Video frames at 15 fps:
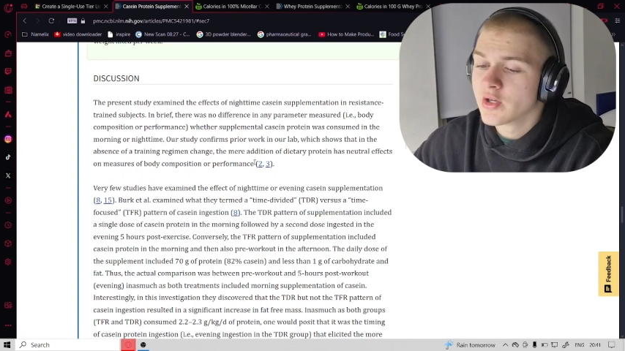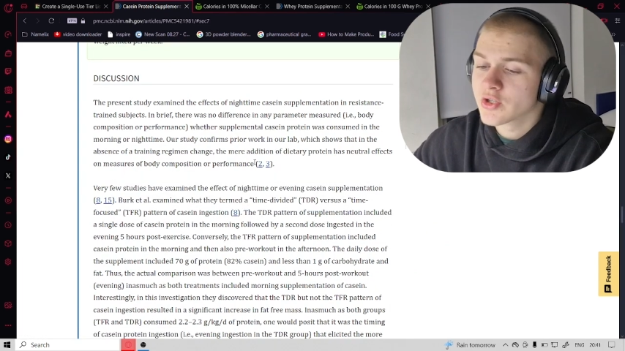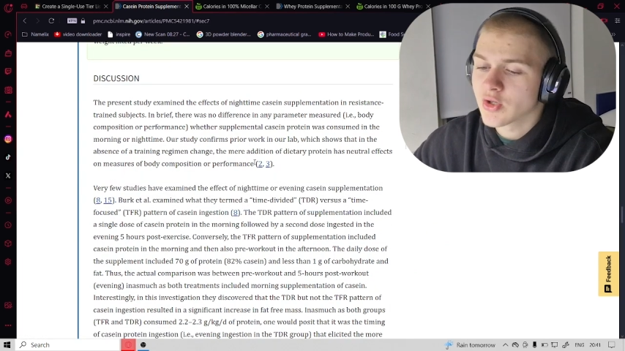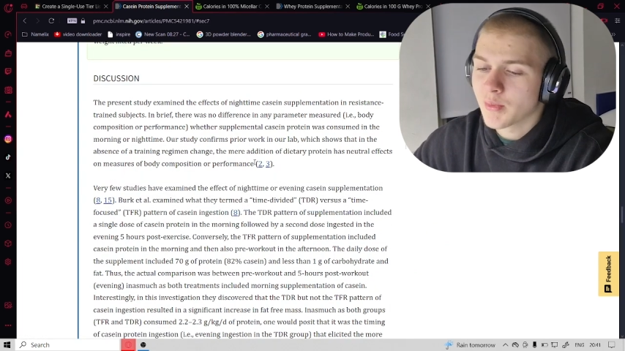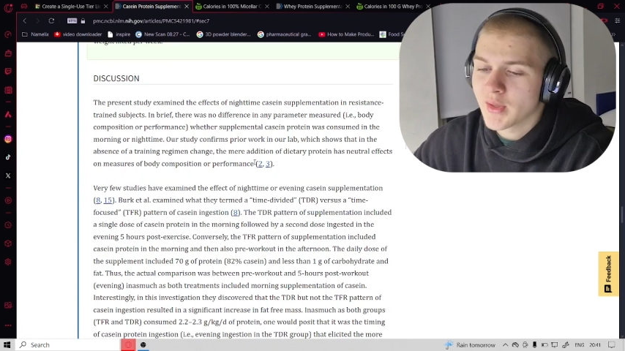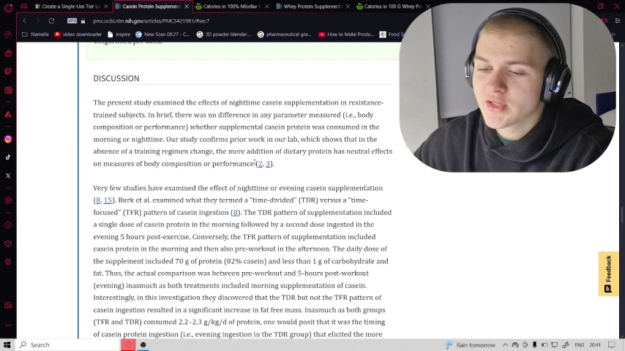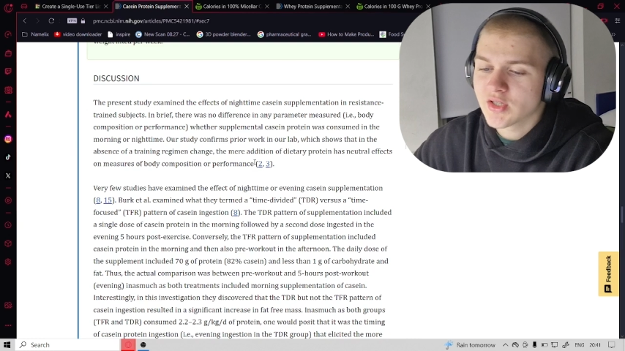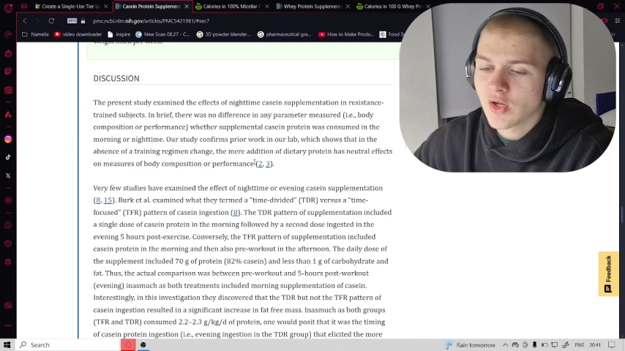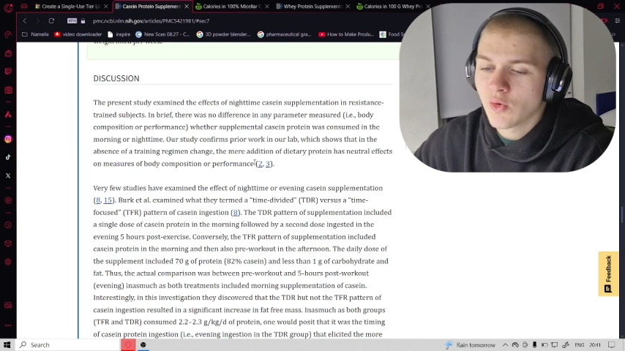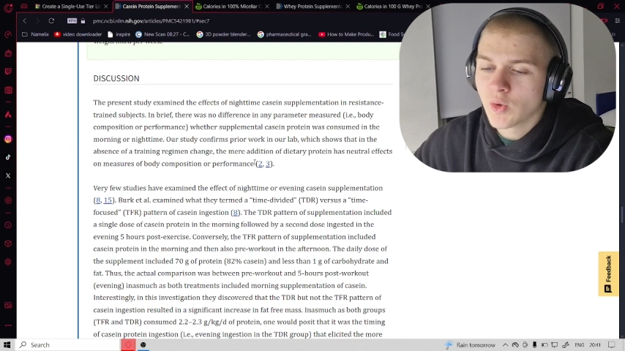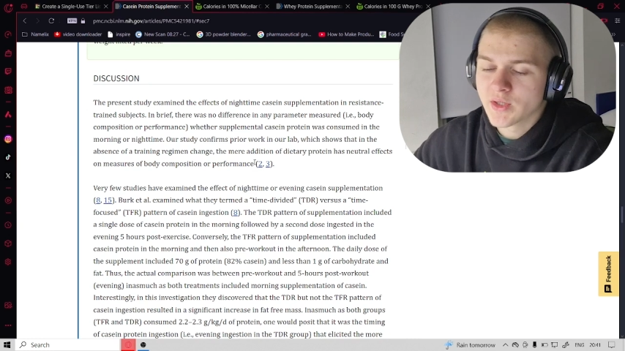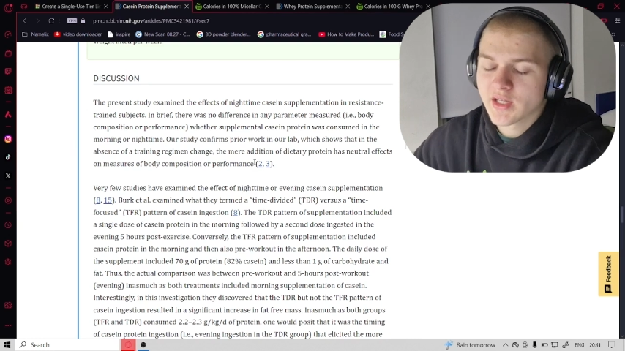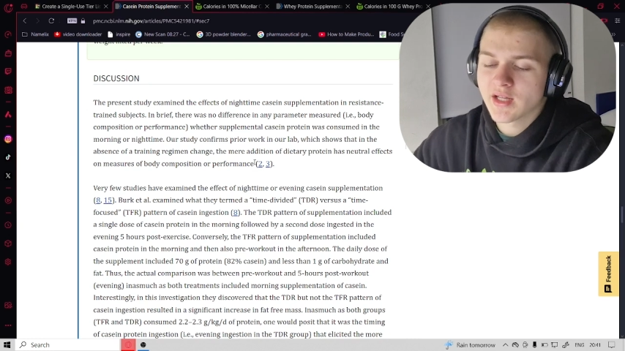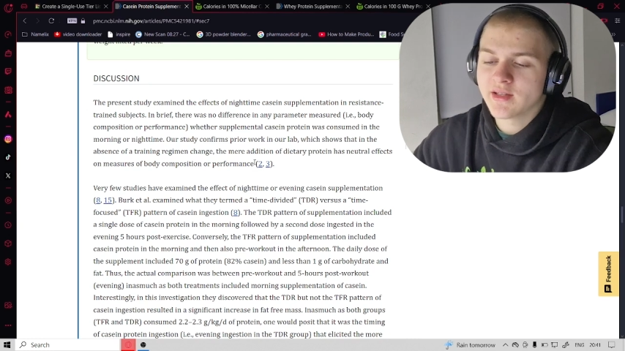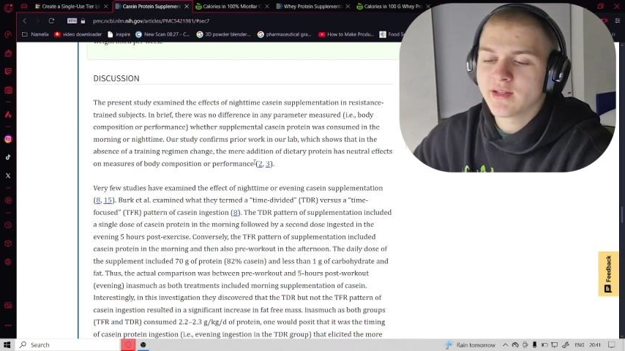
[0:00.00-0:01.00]
So basically,
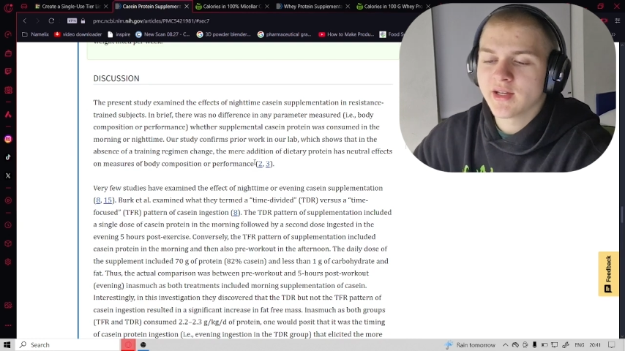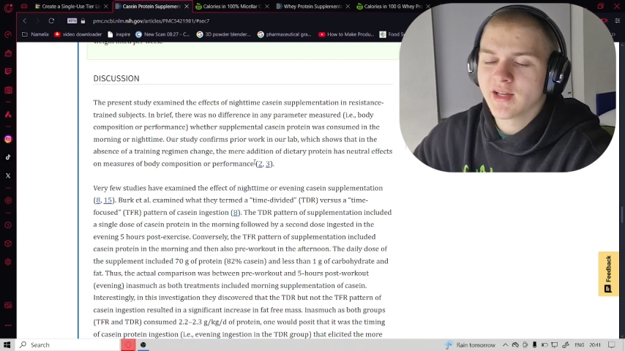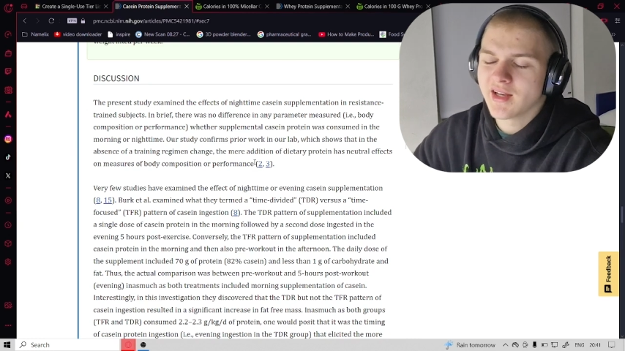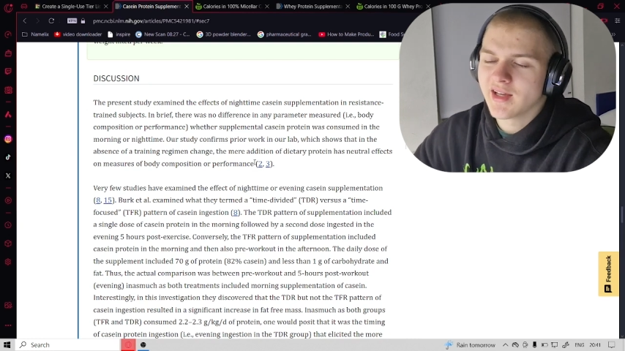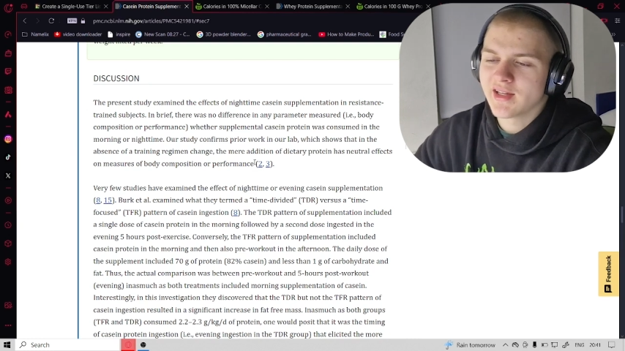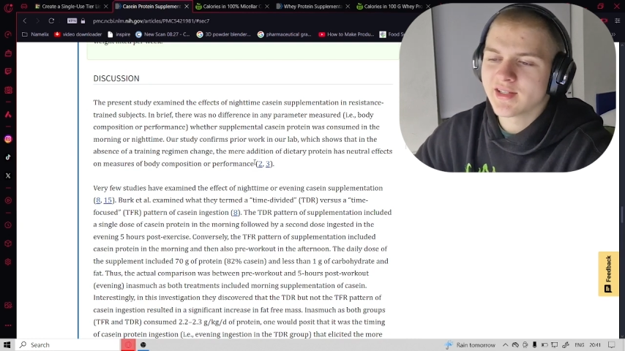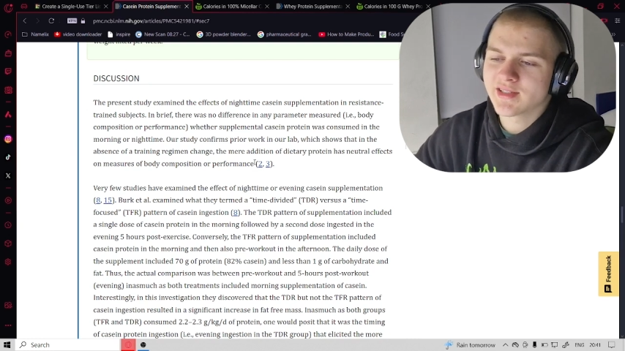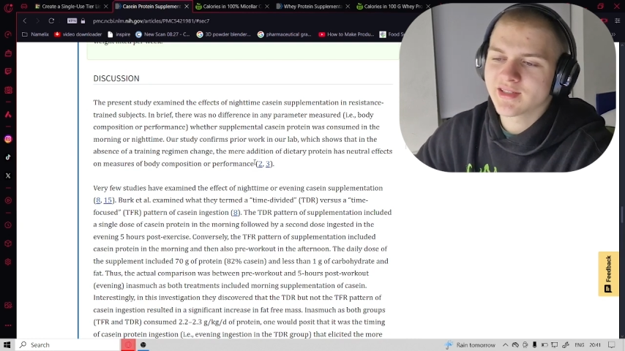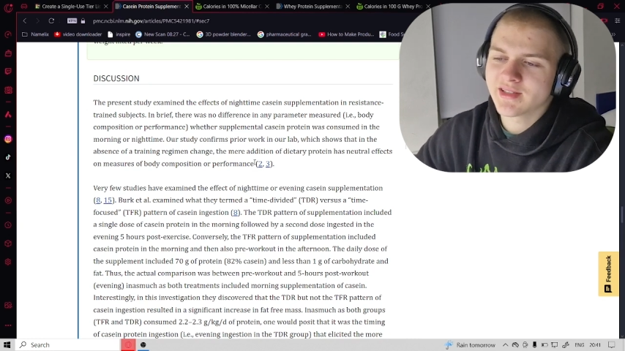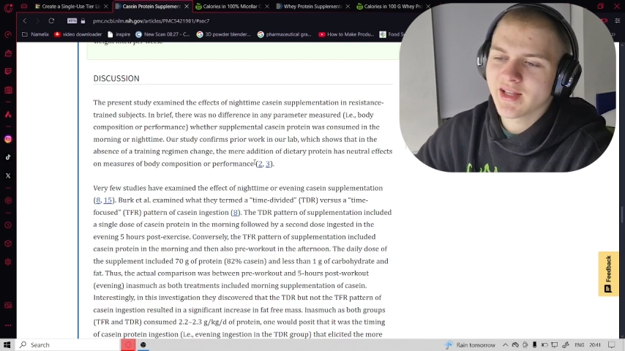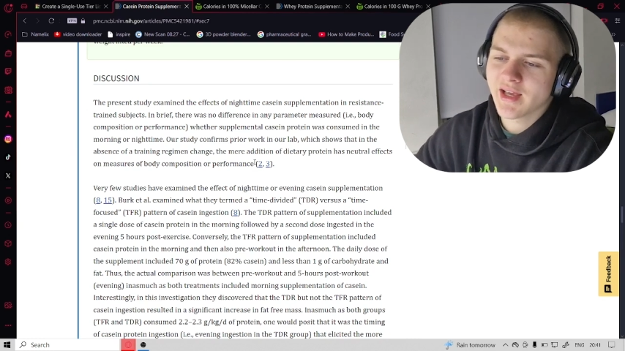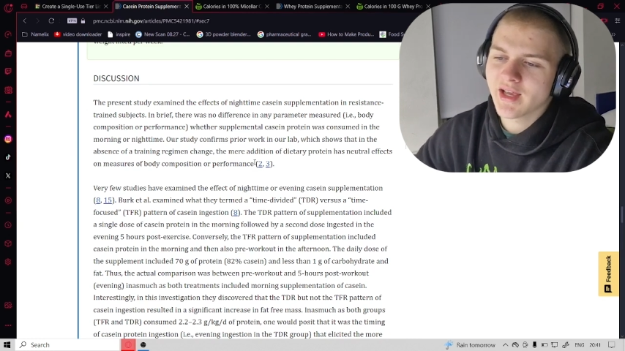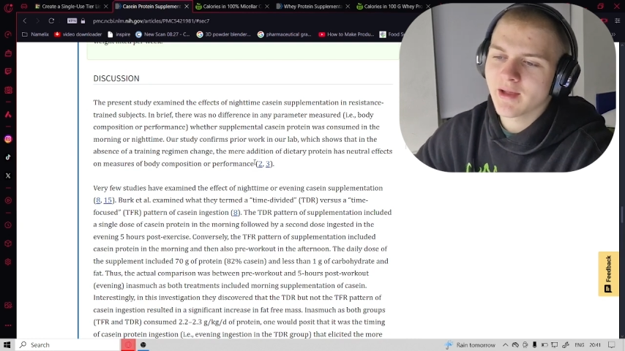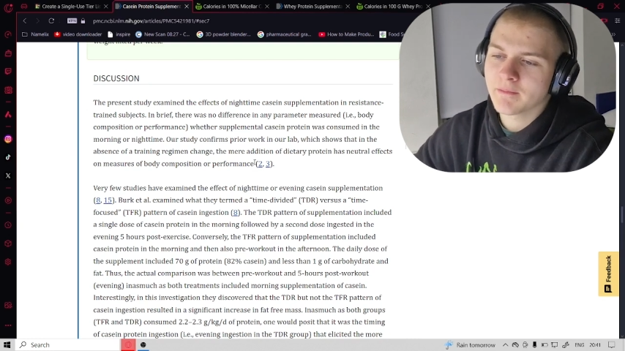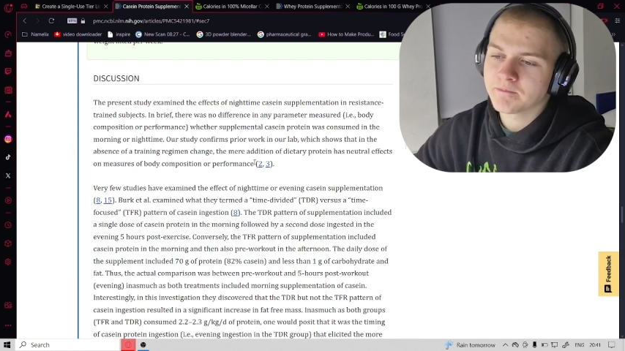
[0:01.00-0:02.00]
what they did is
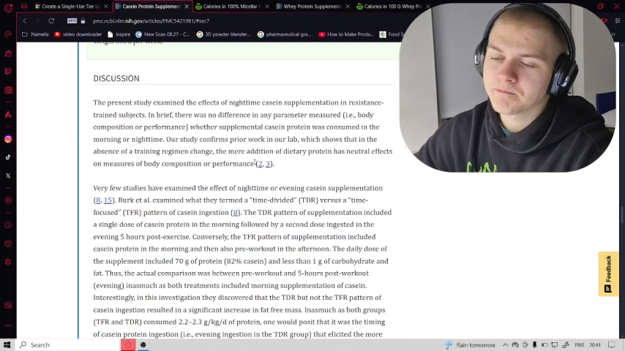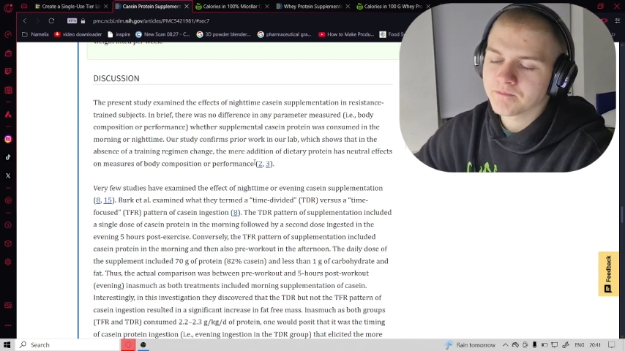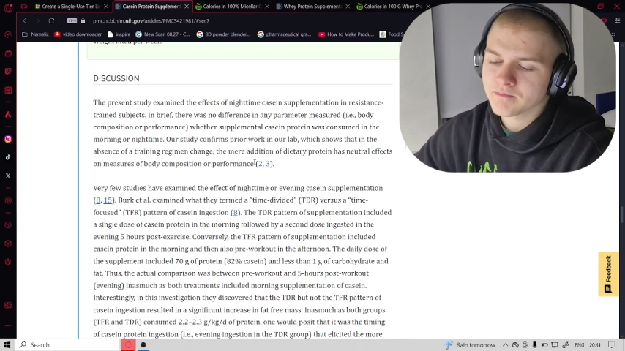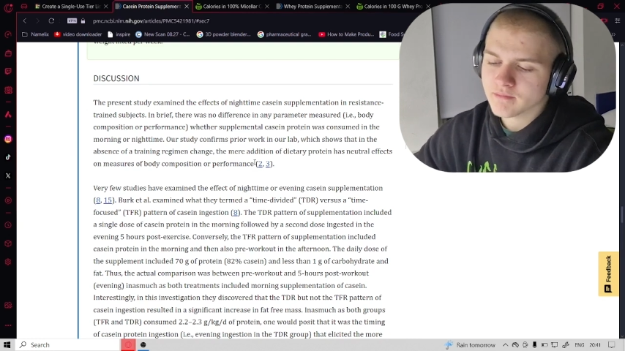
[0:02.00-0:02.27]
they